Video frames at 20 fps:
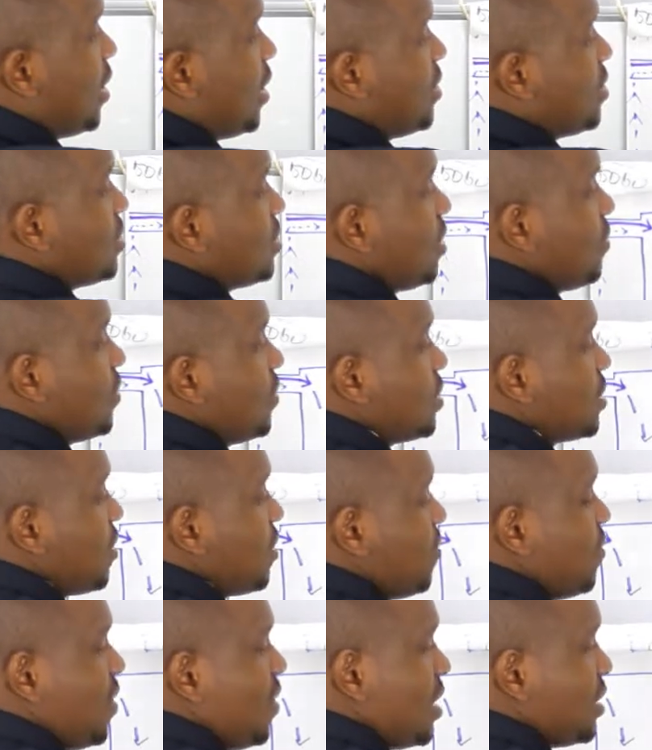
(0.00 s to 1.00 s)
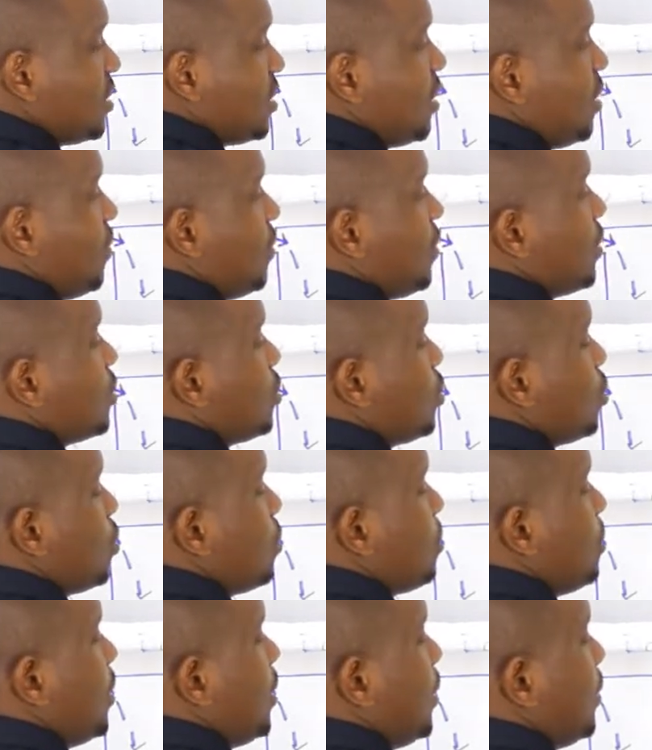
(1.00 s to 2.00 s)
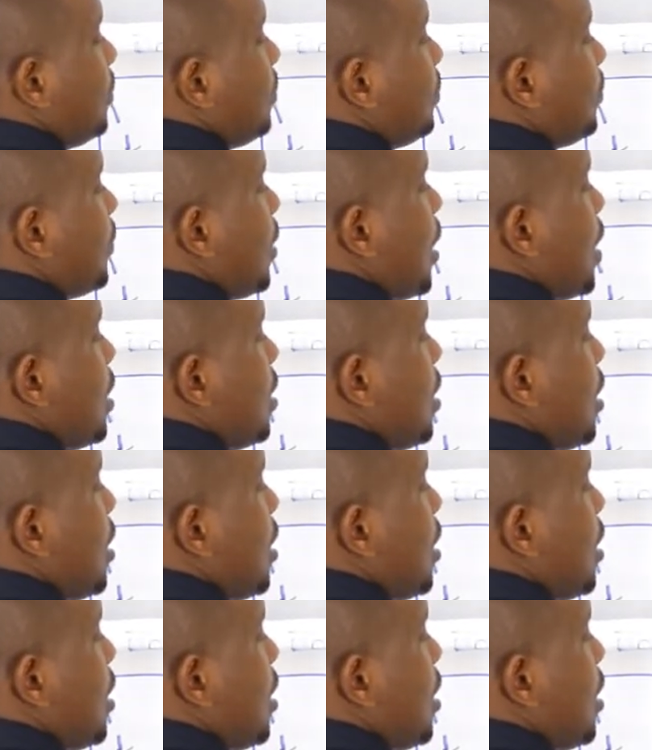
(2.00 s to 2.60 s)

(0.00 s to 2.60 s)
And the savings, the first savings should be an